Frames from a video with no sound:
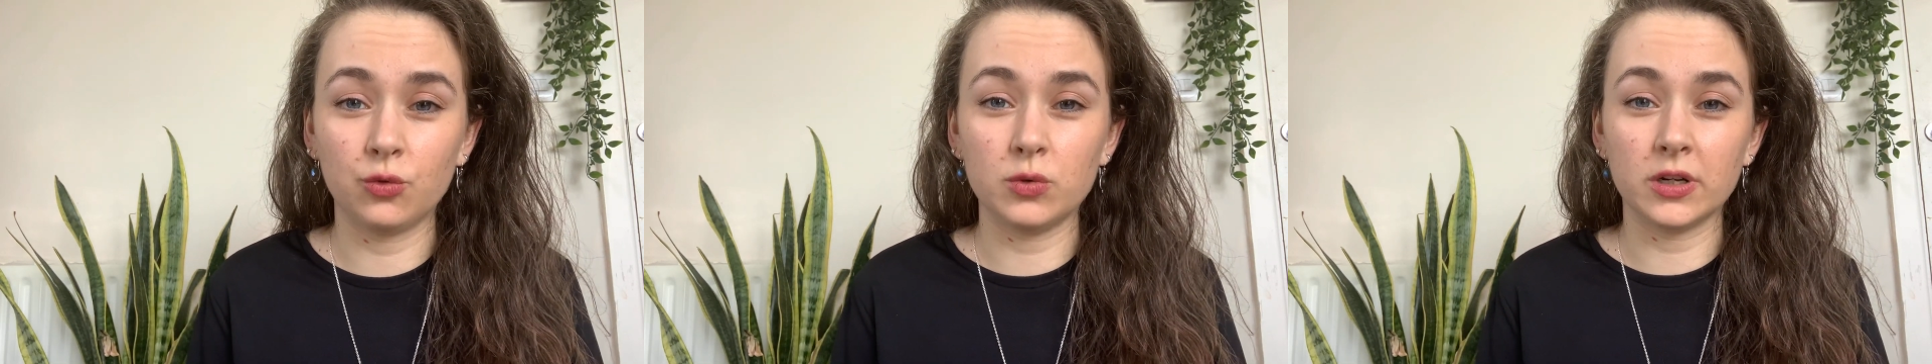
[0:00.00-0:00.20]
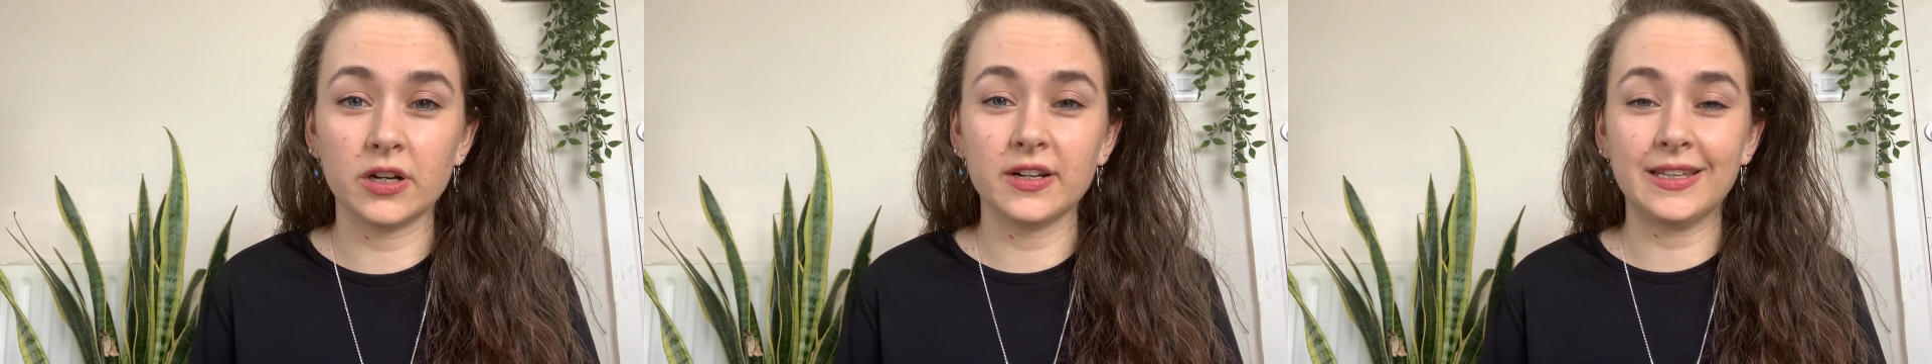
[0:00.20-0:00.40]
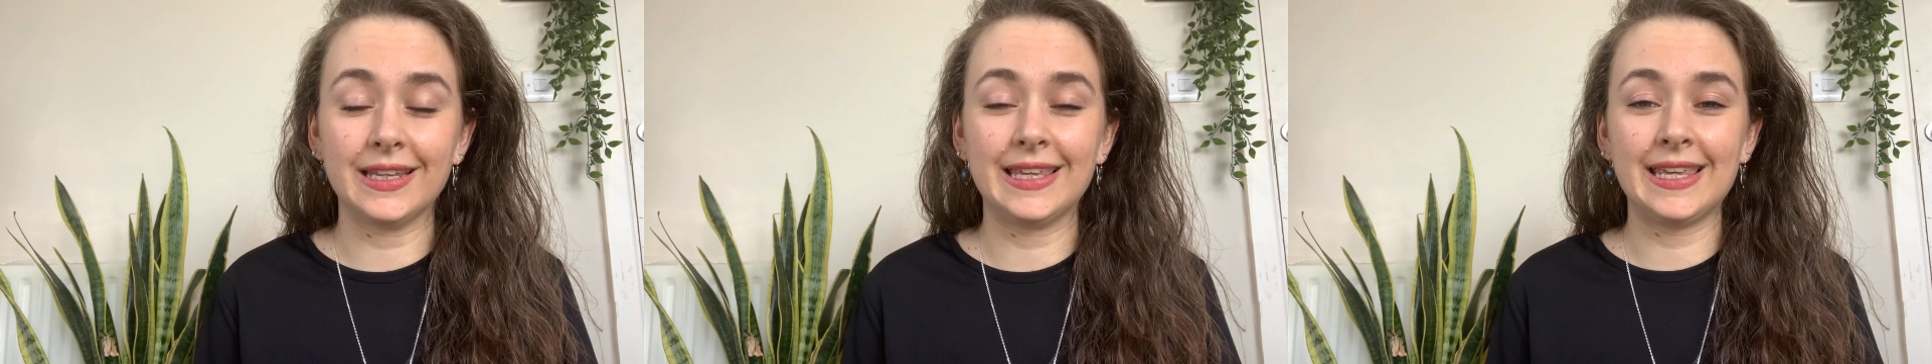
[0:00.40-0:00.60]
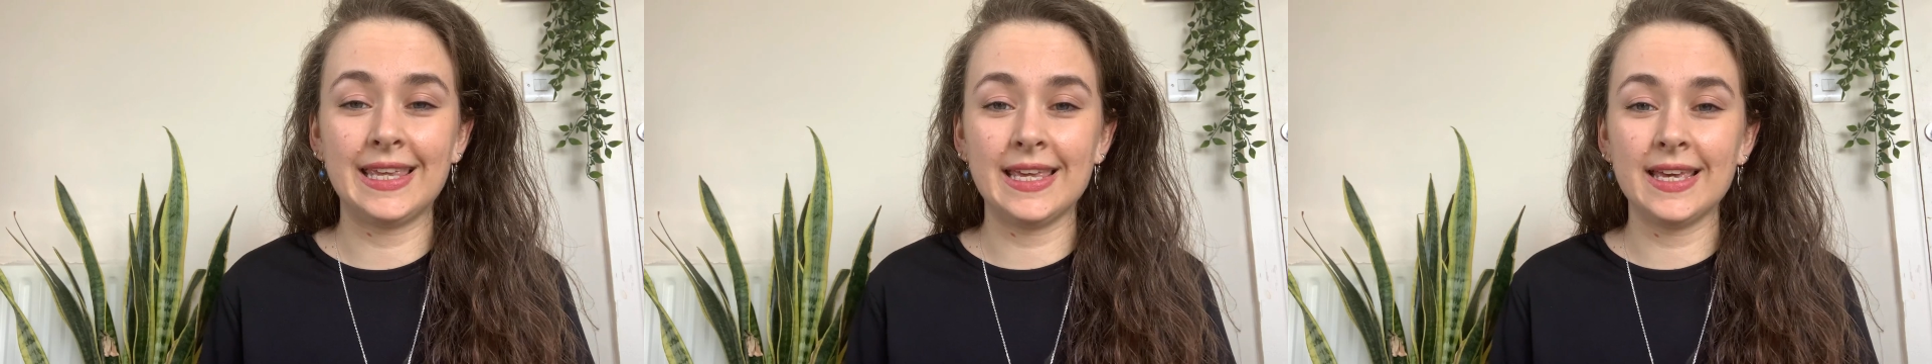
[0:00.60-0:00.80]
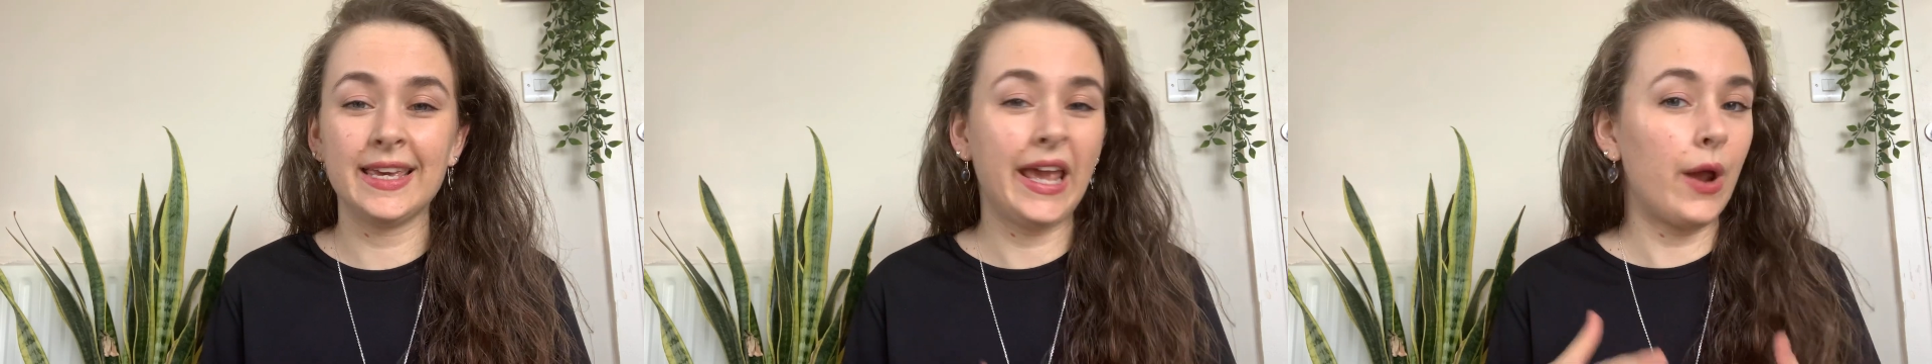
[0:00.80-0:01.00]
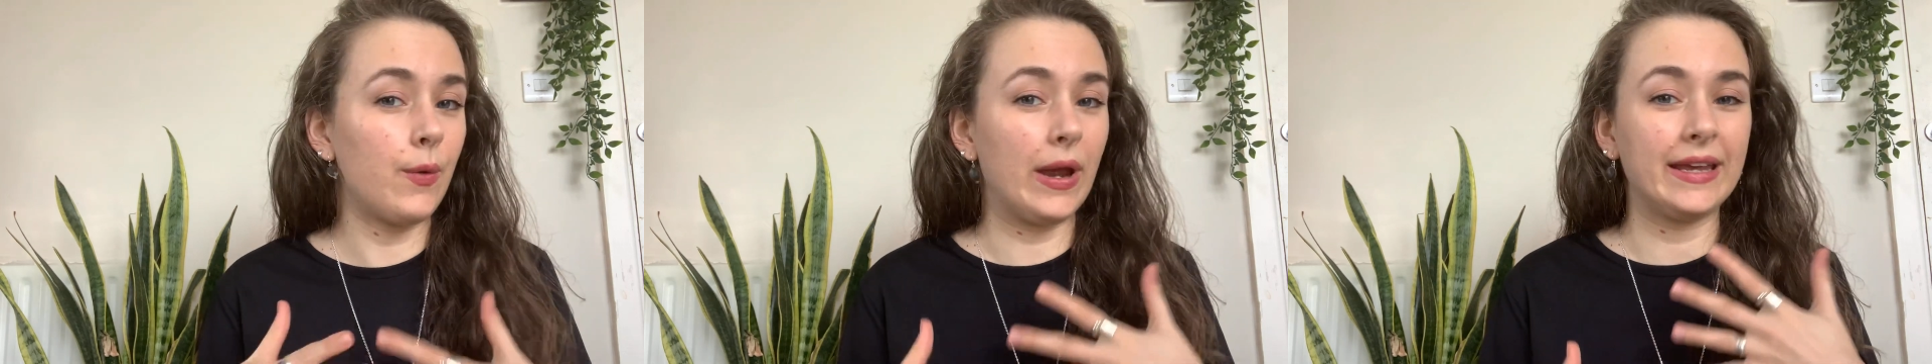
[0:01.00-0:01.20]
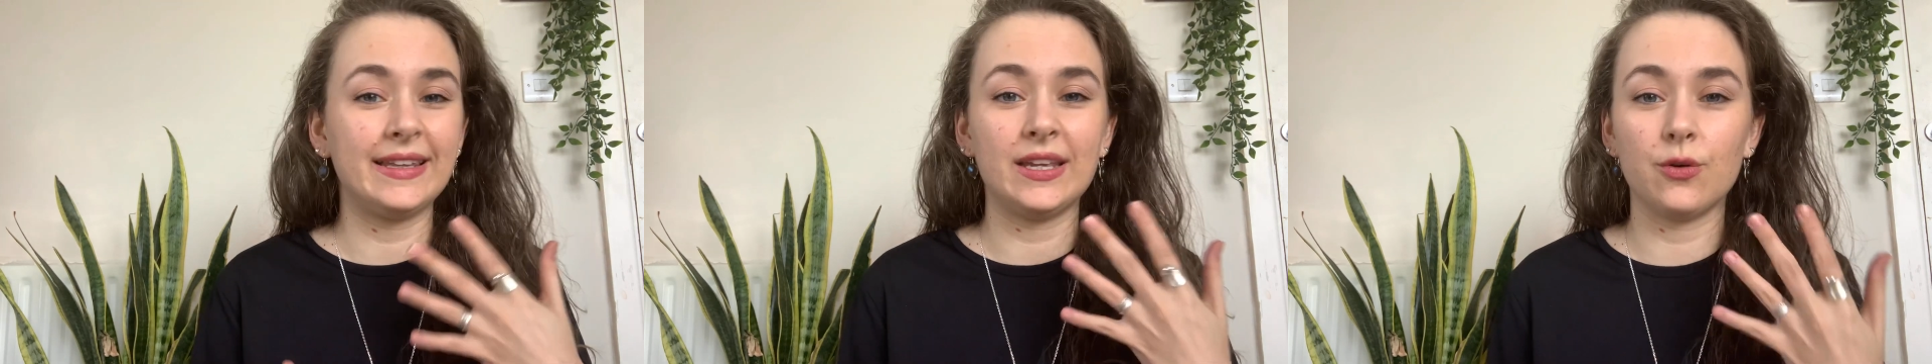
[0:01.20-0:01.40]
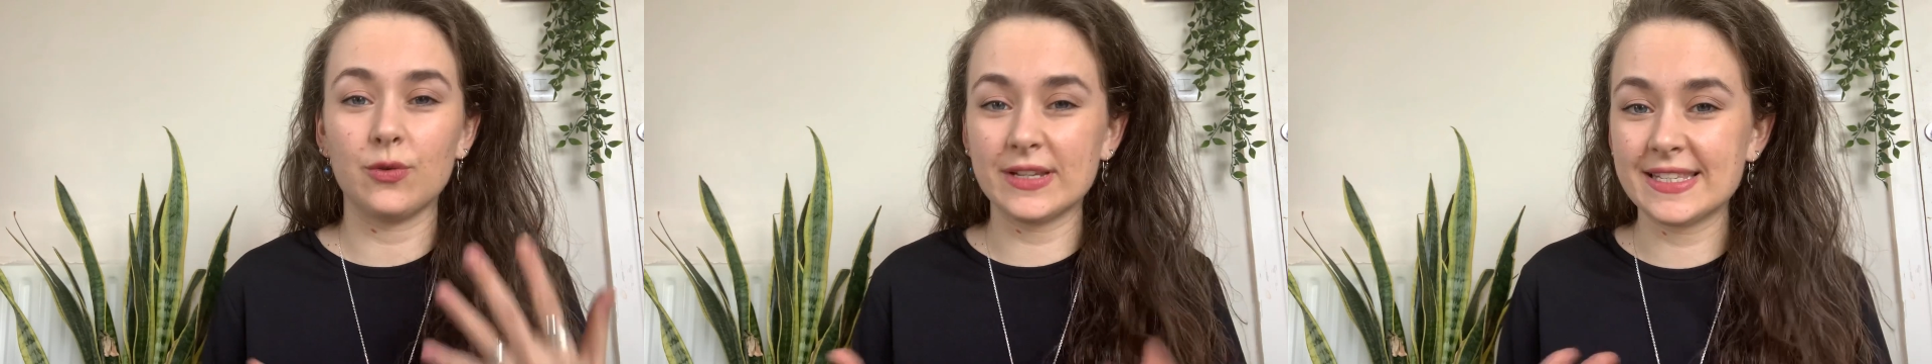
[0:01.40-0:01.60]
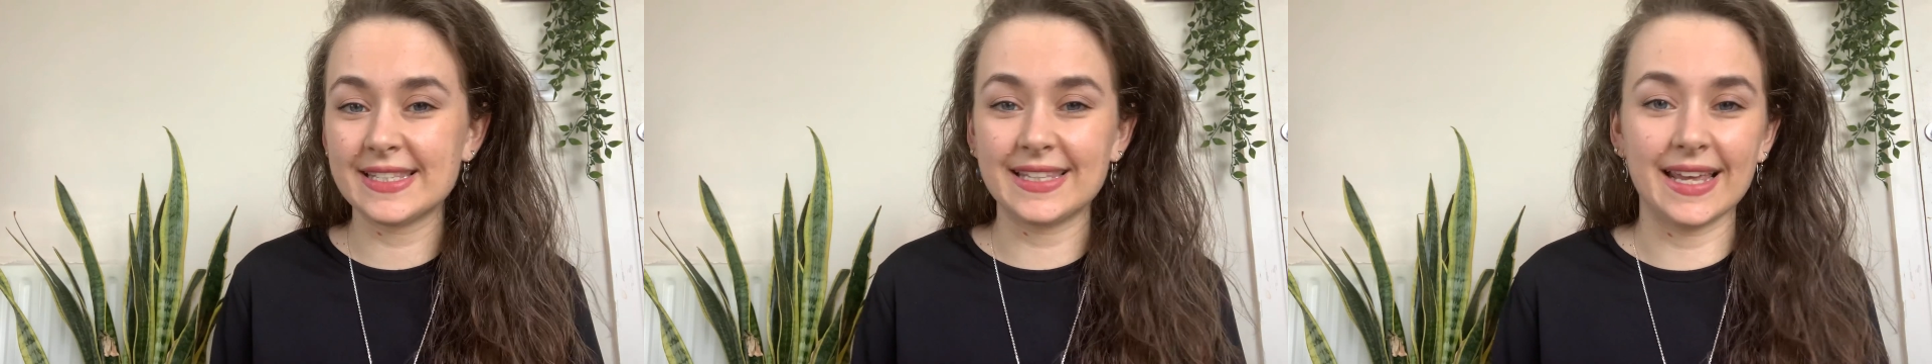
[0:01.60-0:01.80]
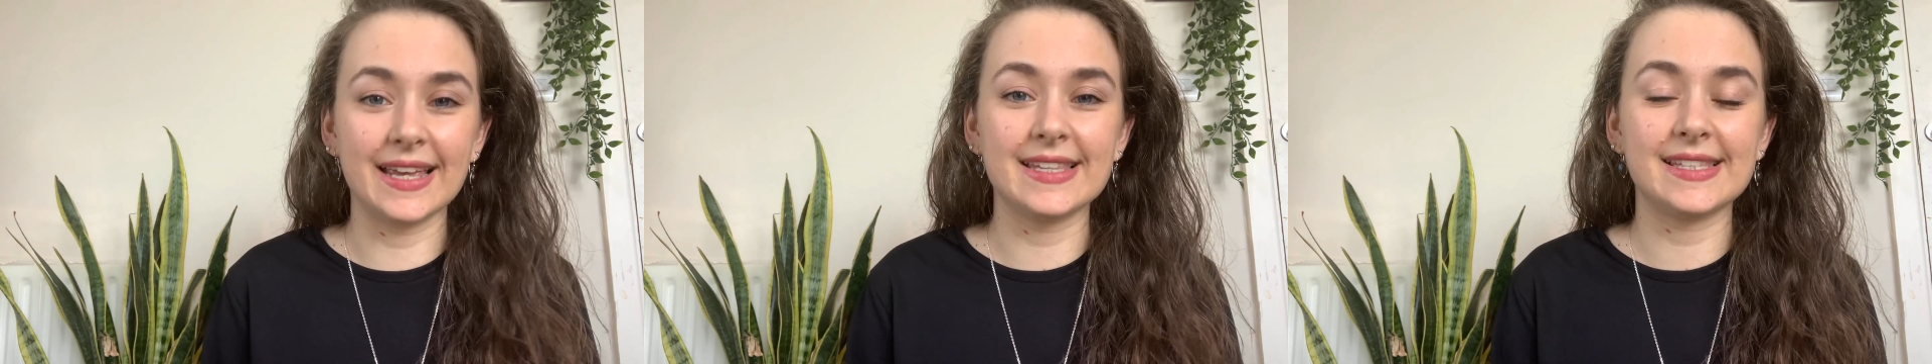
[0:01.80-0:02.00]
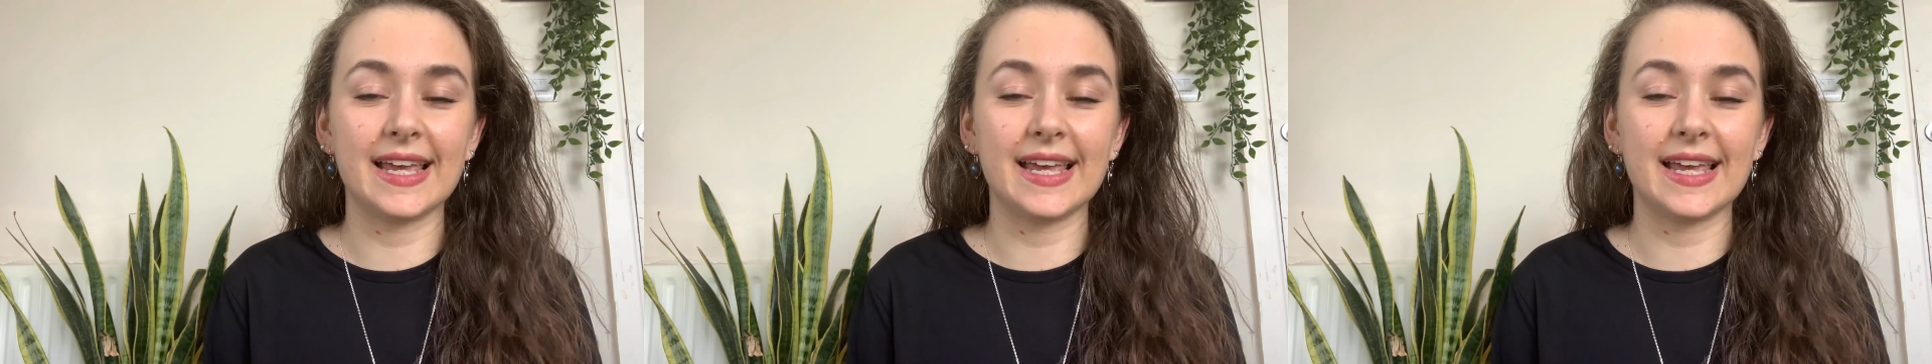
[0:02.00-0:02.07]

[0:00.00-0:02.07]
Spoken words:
what are the key characteristics